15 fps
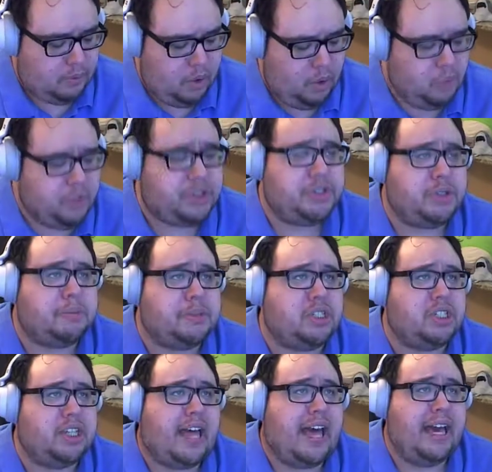with some
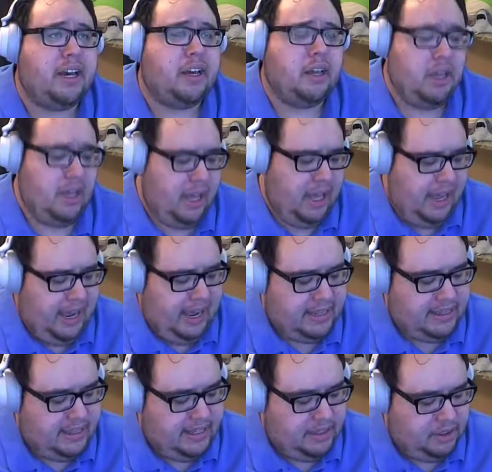slack.
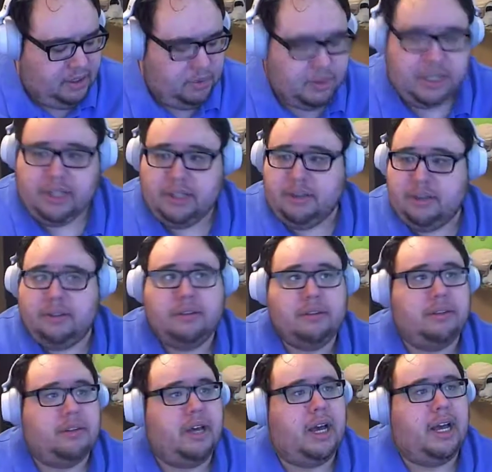And then you
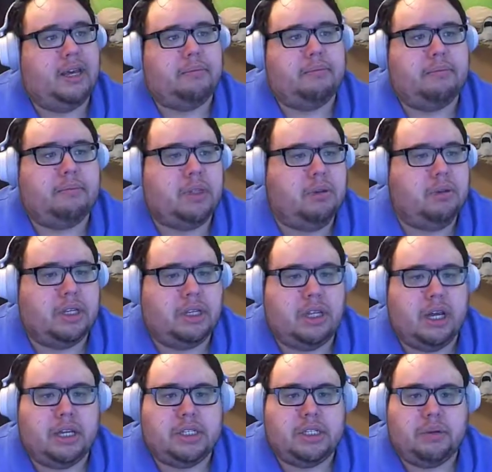
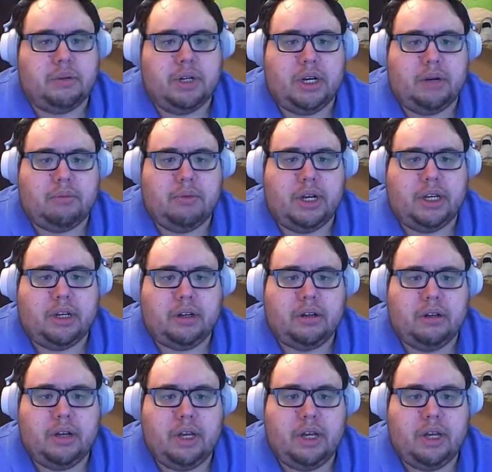cannot see what I am writing.